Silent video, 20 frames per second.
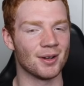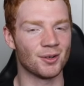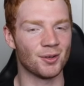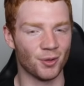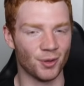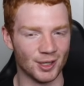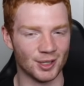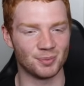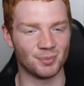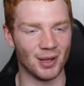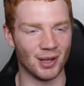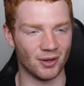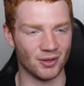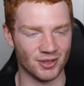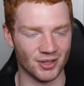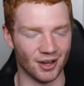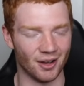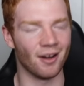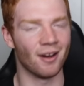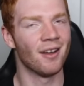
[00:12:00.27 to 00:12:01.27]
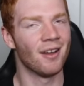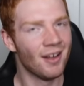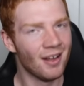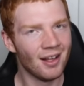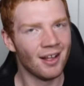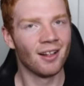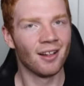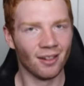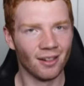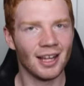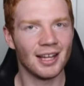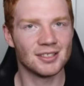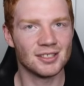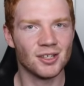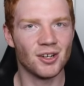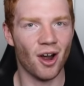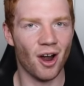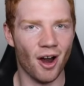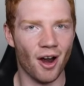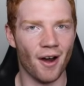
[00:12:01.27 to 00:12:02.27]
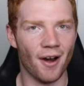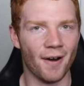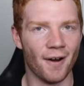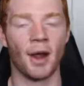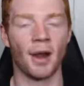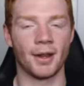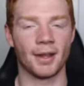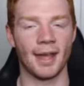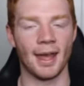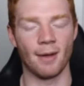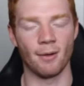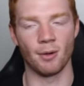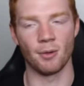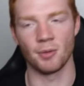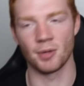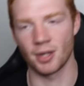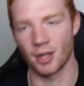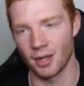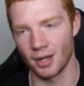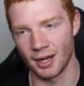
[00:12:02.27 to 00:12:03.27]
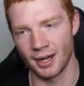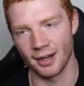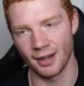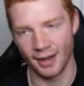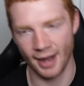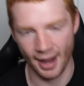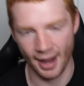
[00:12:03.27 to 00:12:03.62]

Khris Middleton. Let's go. Okay, well, we got it.